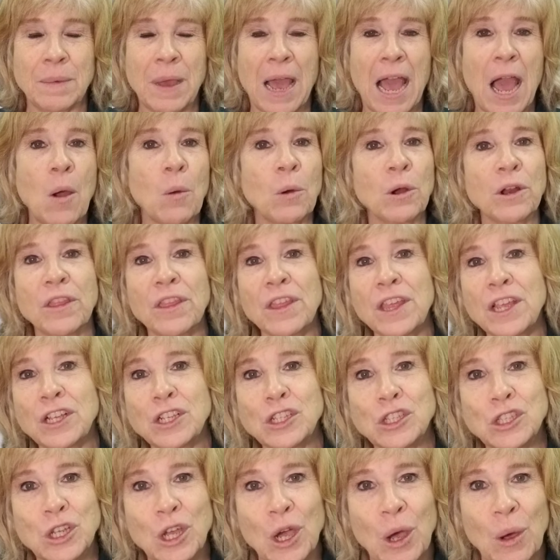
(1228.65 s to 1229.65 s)
How are
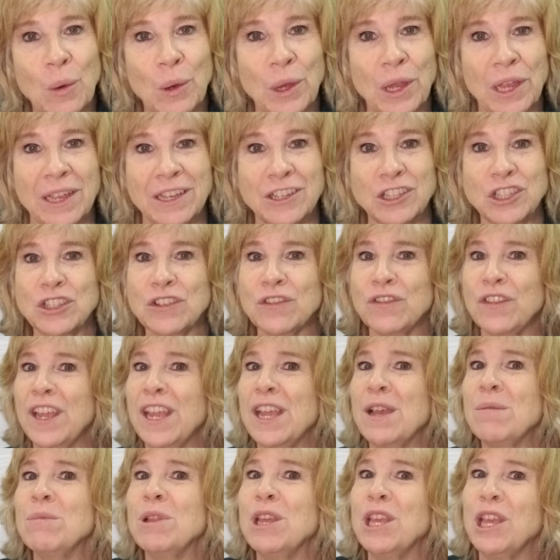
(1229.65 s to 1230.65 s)
things going? Is your
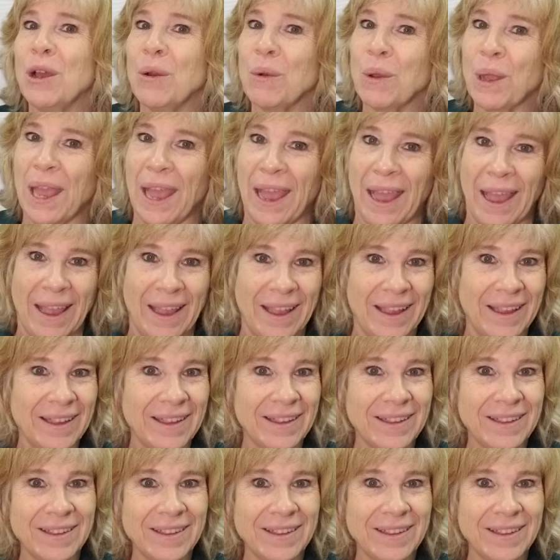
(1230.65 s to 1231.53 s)
family okay?